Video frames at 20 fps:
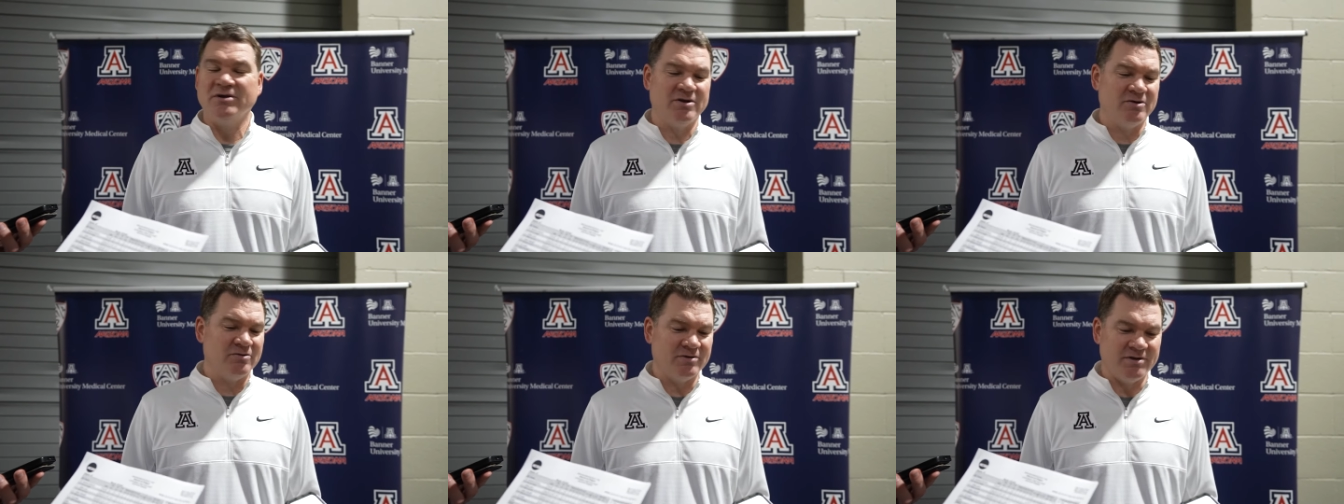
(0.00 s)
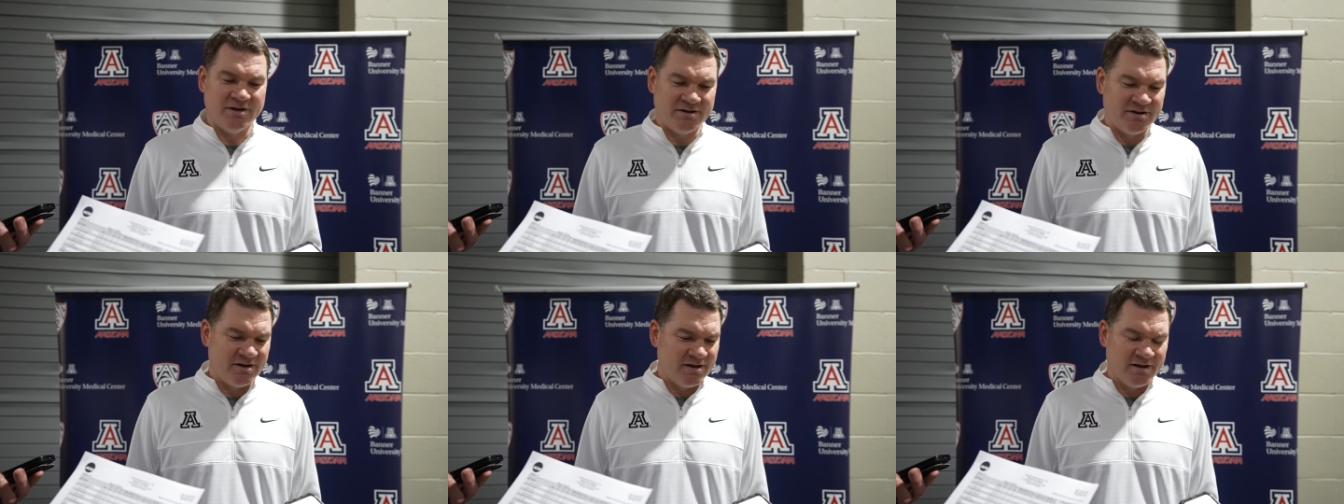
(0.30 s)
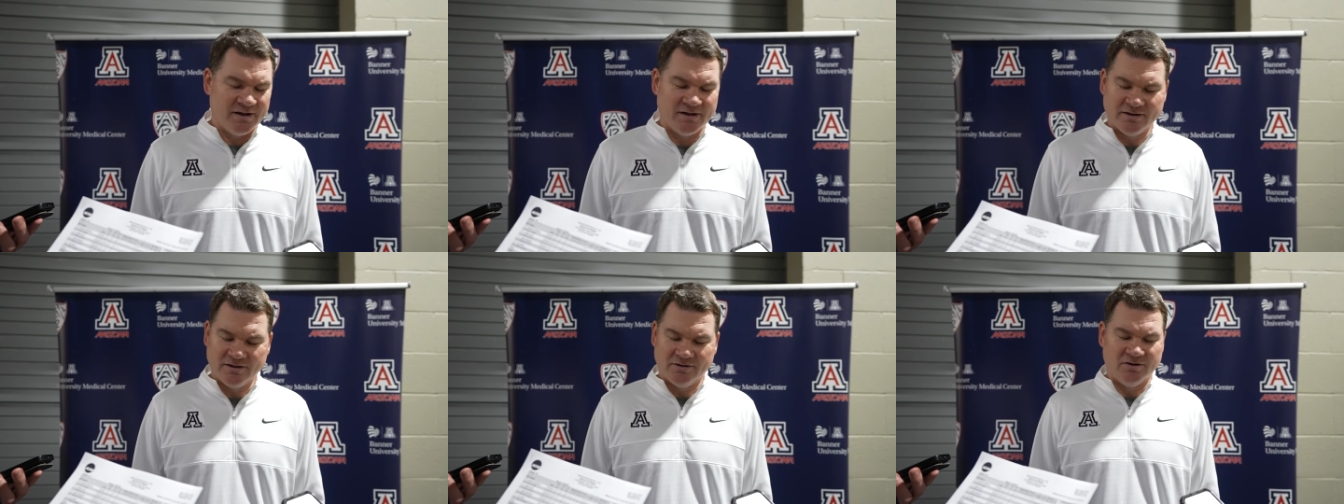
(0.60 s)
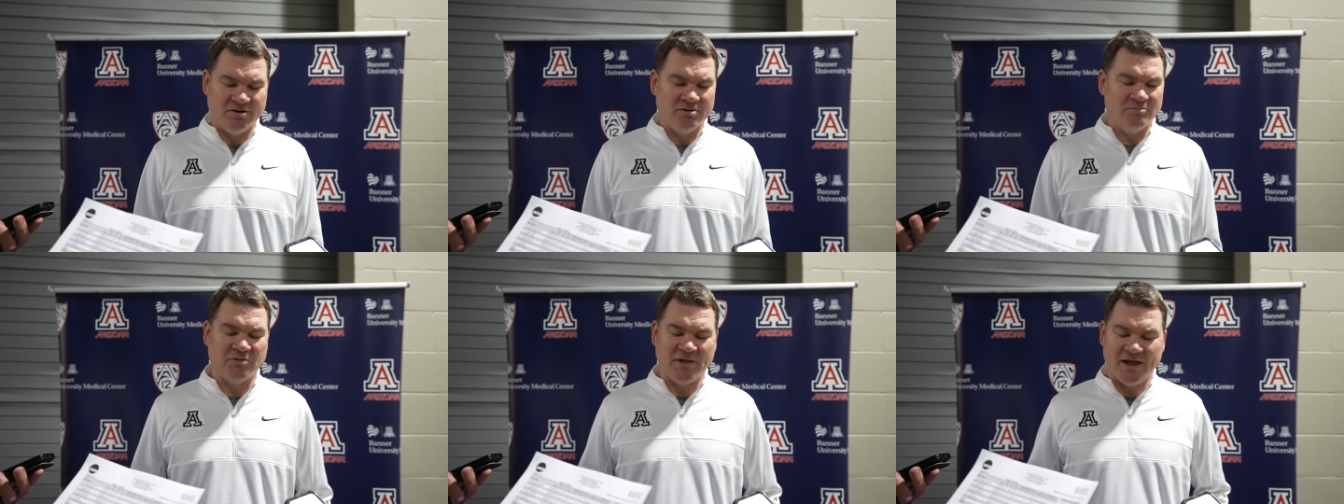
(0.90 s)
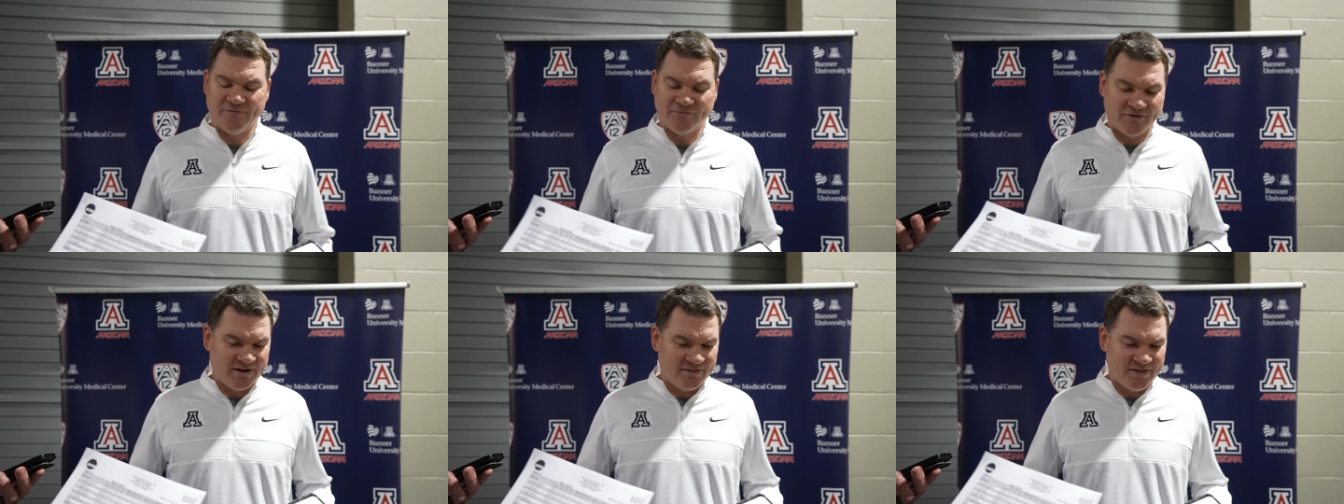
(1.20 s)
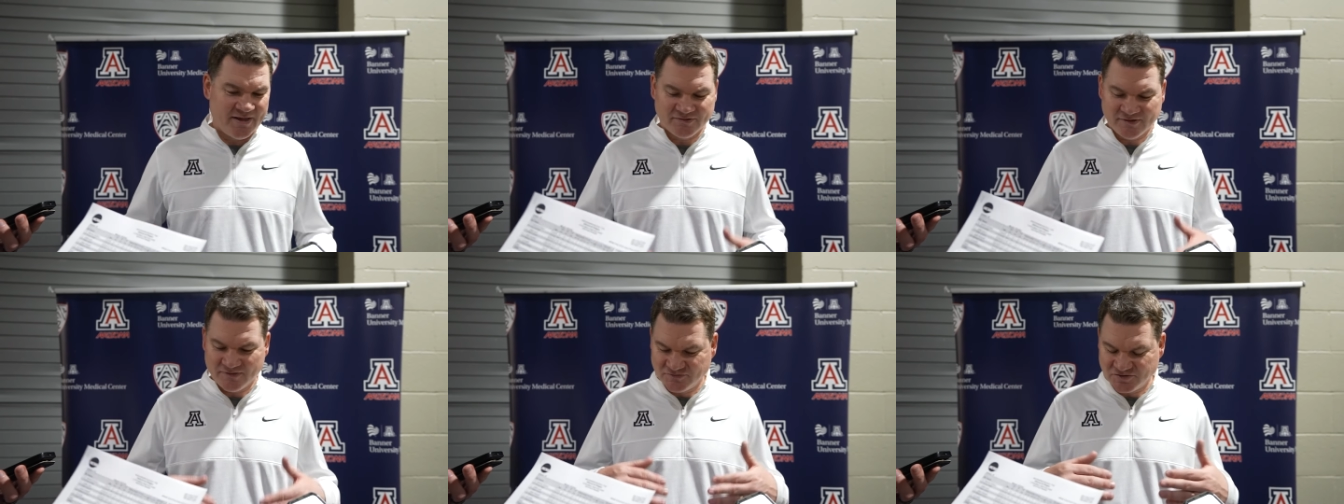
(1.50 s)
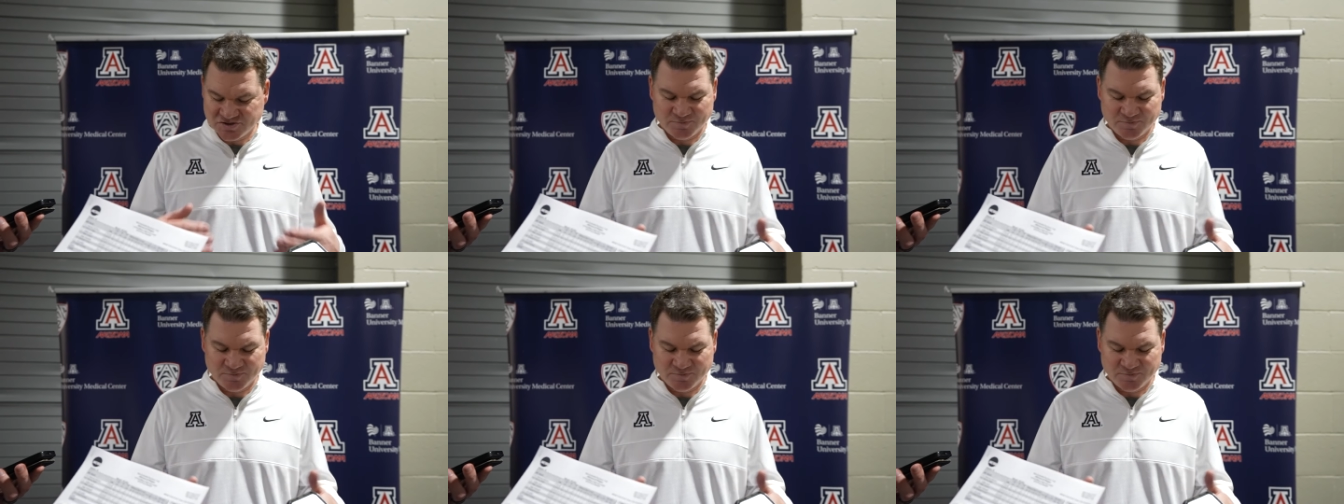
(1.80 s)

You don't need to you know play for any of that stuff.